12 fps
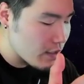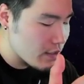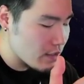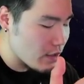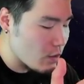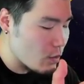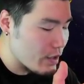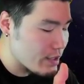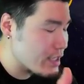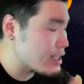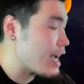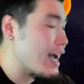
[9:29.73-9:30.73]
So with
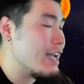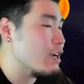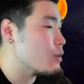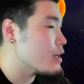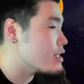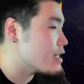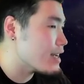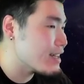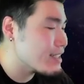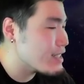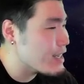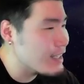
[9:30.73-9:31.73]
such a high crit
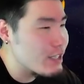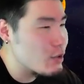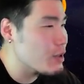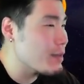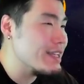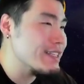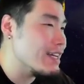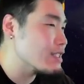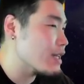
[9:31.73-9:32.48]
chance, it doesn't really make sense